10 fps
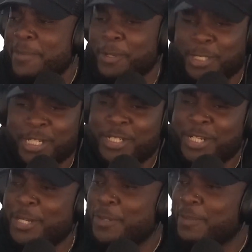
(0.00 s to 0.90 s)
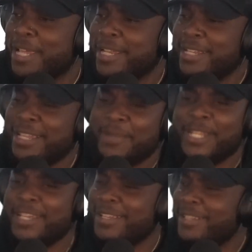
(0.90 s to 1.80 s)
man, go to the gym. Like, damn,
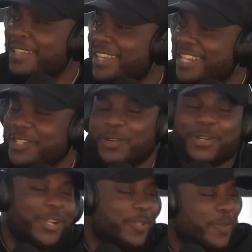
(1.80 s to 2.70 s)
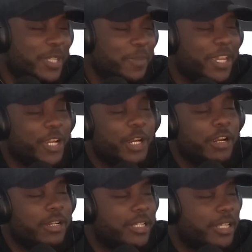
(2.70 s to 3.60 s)
nigga, like that's your girl. You're supposed to be
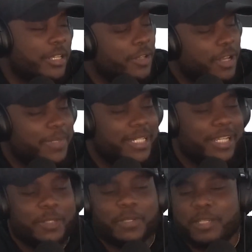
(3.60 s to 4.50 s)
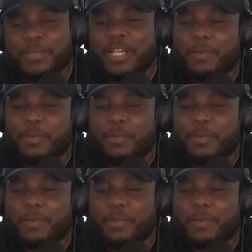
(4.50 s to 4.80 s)
encouraging. You know what I'm saying? You're supposed to be